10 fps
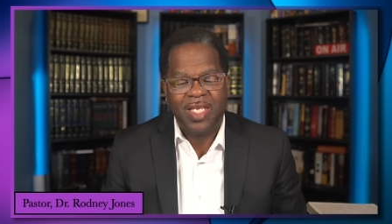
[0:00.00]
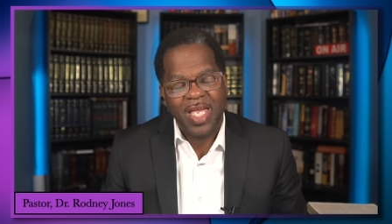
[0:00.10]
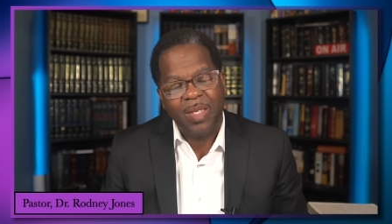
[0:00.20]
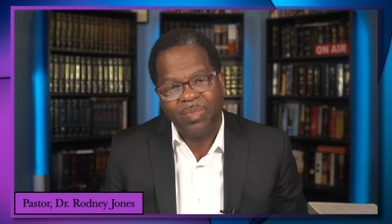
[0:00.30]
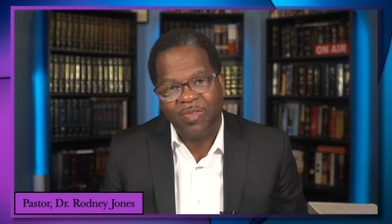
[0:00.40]
In
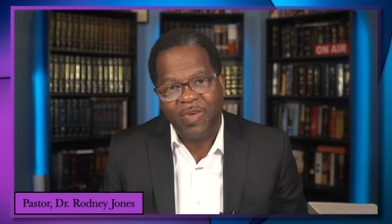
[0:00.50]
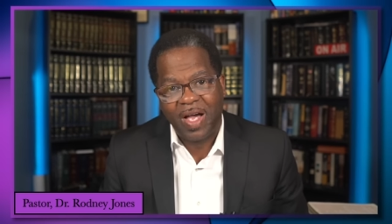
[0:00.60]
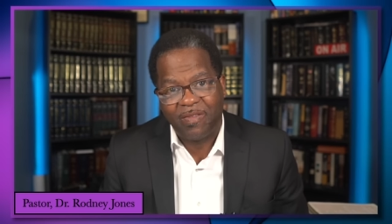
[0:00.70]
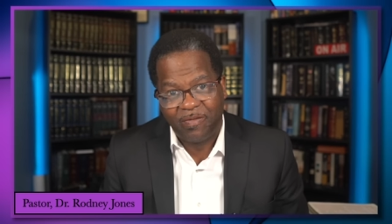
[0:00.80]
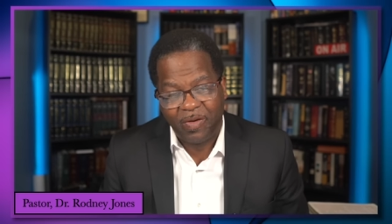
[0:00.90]
the
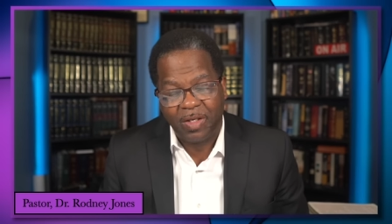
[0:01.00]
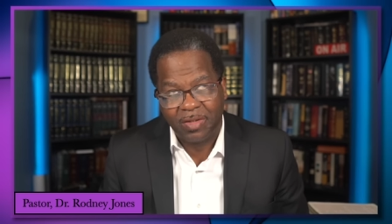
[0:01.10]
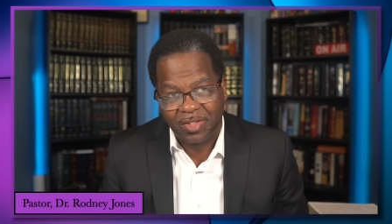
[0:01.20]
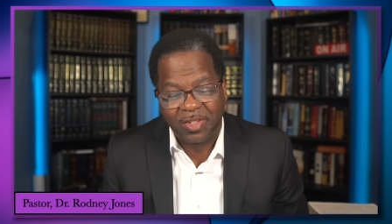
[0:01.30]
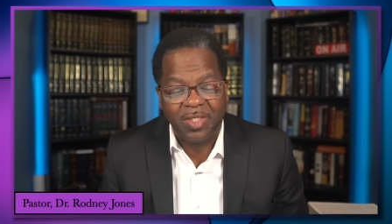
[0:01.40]
Amplified
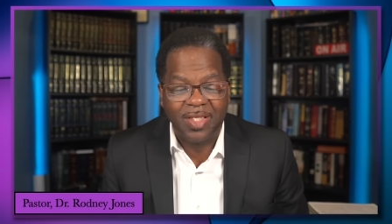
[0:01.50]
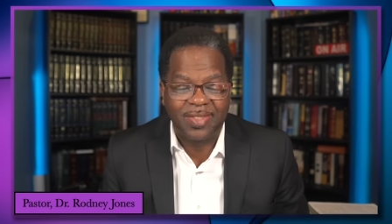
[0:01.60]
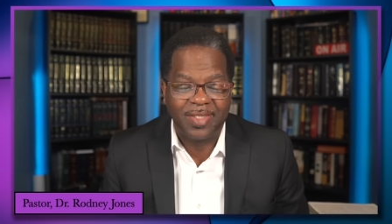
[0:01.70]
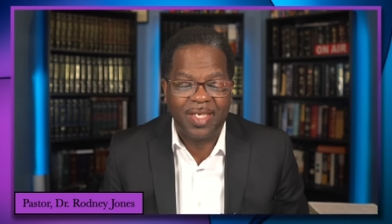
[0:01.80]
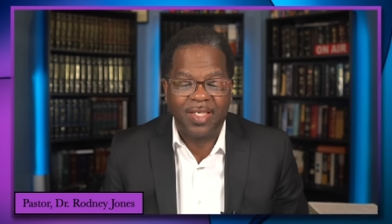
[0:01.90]
version,
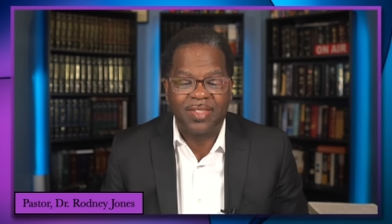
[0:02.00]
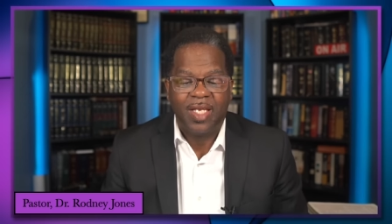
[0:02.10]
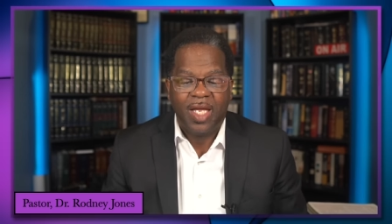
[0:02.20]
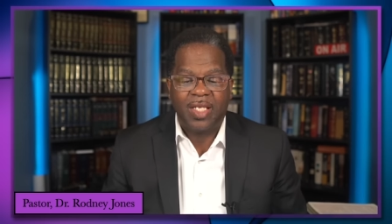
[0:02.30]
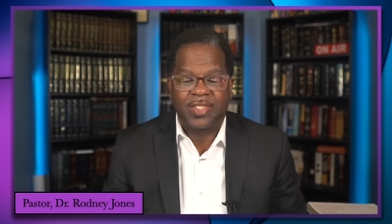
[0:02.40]
it
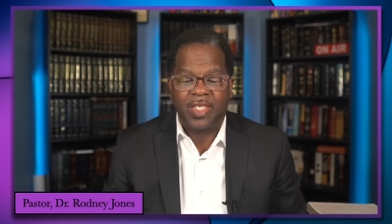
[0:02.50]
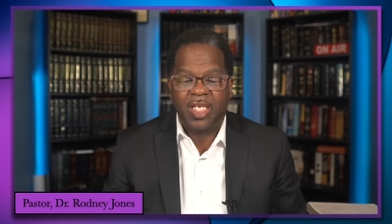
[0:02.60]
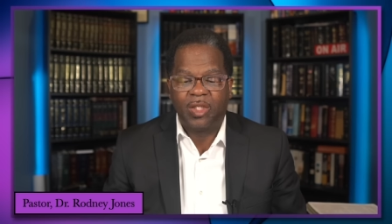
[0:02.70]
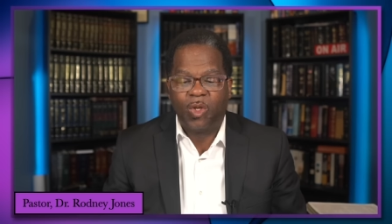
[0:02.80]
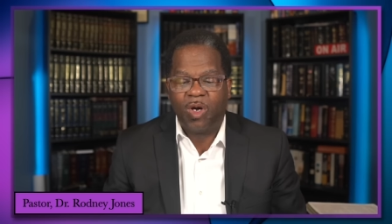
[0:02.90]
says, "And
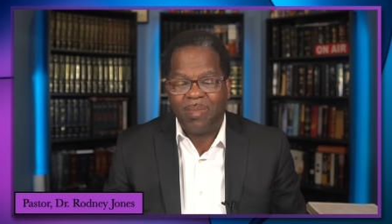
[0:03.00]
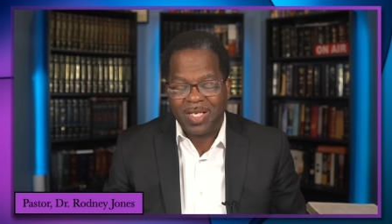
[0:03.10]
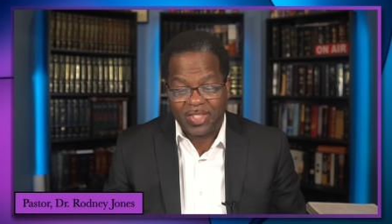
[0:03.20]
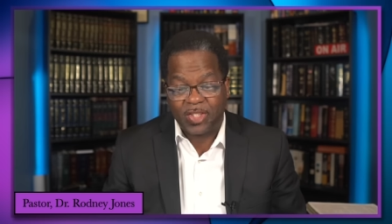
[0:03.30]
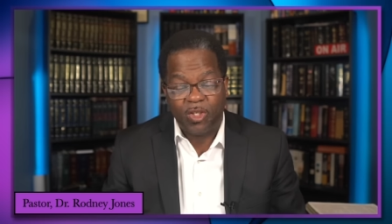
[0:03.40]
saying,
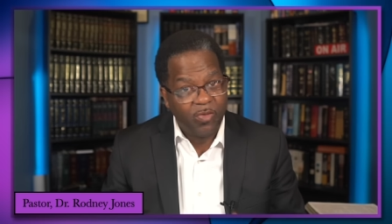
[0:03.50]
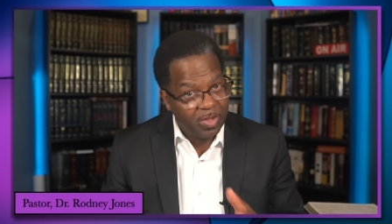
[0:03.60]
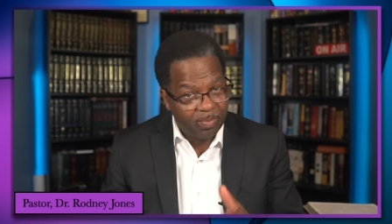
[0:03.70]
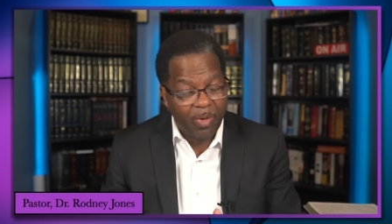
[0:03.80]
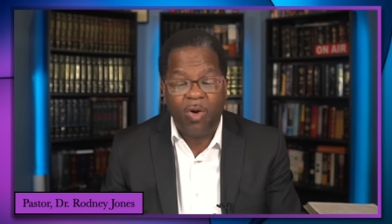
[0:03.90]
Lord, my
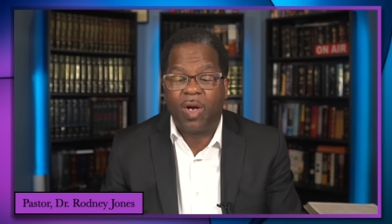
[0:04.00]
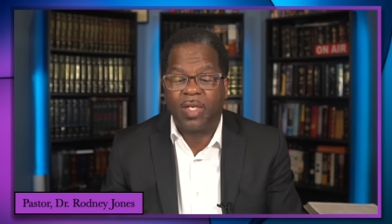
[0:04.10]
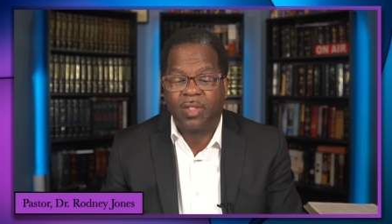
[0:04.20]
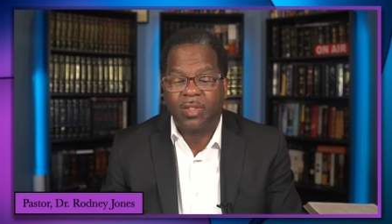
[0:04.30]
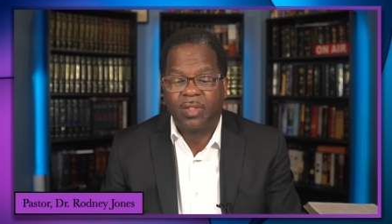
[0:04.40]
servant
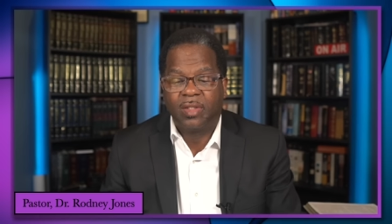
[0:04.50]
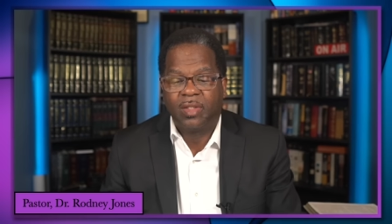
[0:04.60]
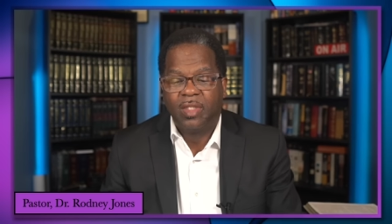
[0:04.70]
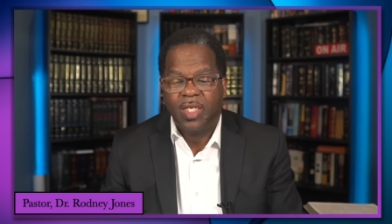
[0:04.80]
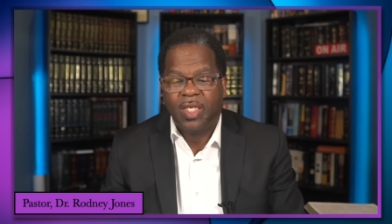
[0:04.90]
boy
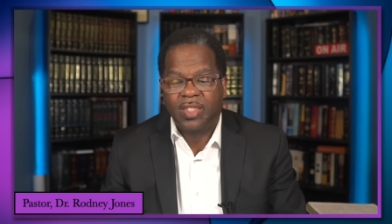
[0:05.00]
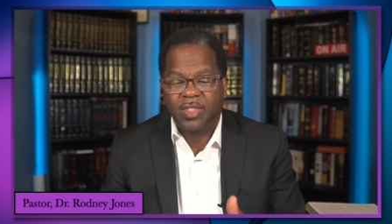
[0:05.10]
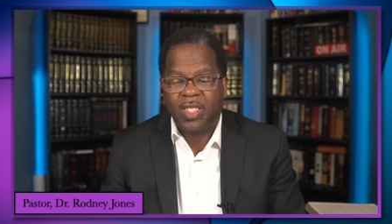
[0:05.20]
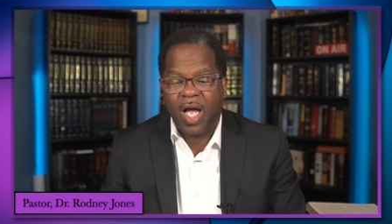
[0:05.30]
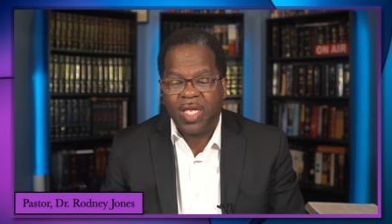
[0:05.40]

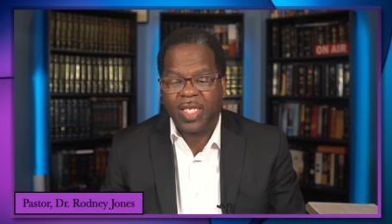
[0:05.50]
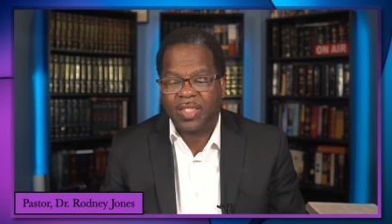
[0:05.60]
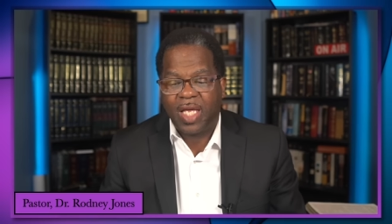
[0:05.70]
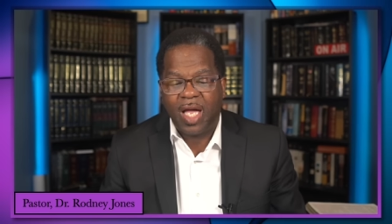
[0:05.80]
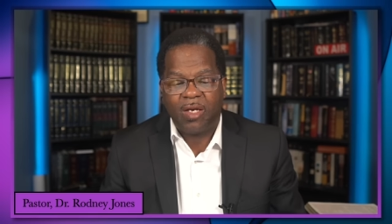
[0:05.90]
is
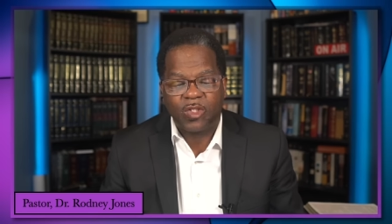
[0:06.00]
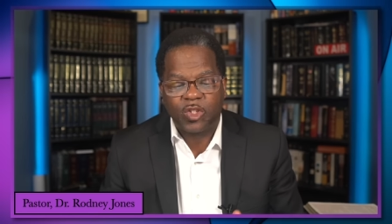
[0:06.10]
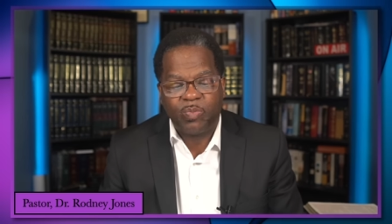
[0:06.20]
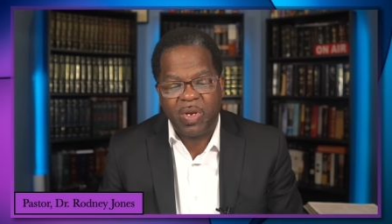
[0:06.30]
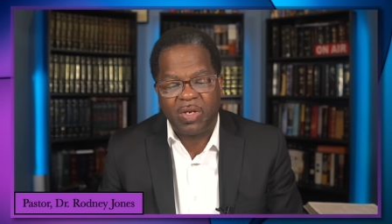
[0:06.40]
lying at the
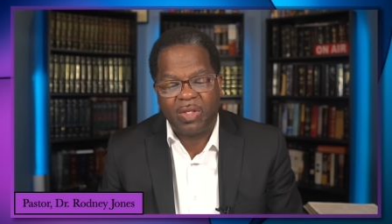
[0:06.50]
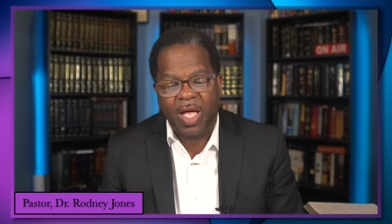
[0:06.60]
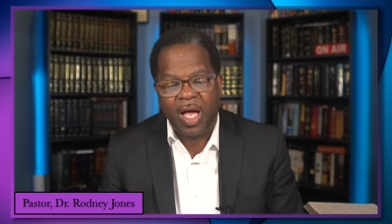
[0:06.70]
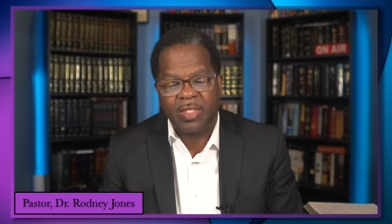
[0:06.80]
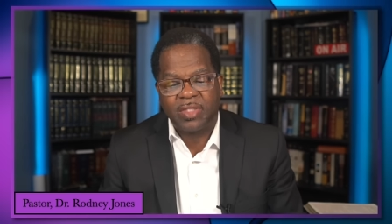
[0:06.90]
house,
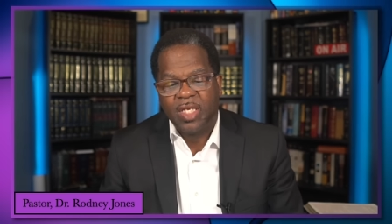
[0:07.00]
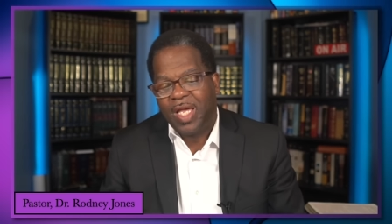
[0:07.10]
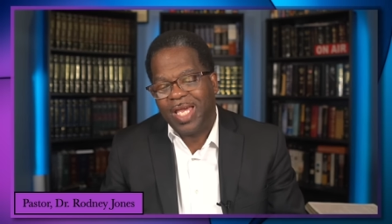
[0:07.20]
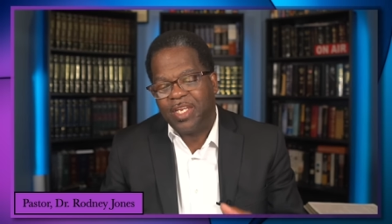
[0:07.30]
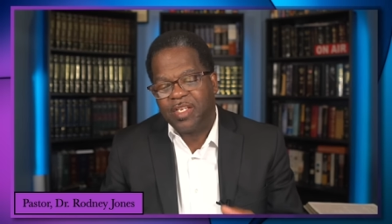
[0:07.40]
paralyzed
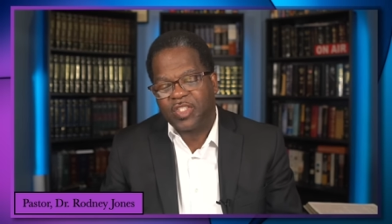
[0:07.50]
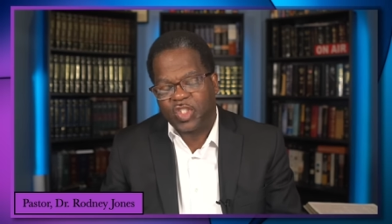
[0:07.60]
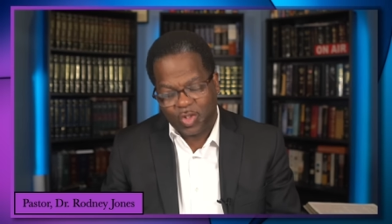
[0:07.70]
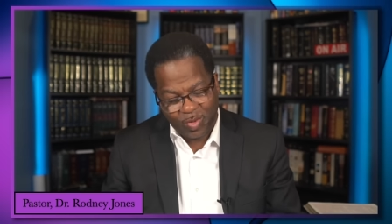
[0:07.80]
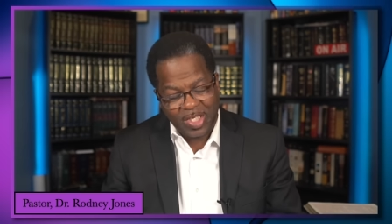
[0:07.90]
and
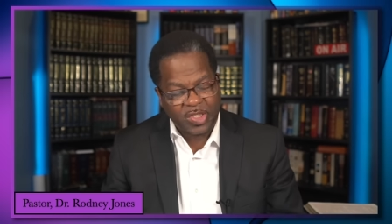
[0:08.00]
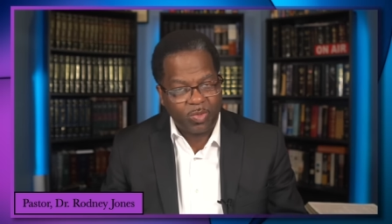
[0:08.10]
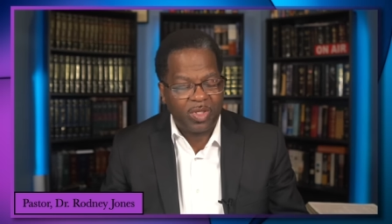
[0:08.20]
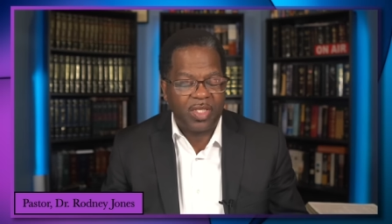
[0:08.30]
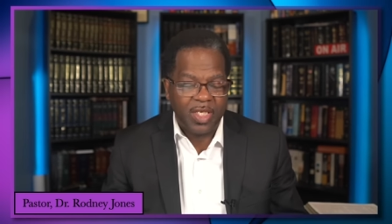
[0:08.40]

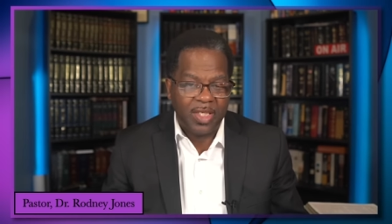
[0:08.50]
distressed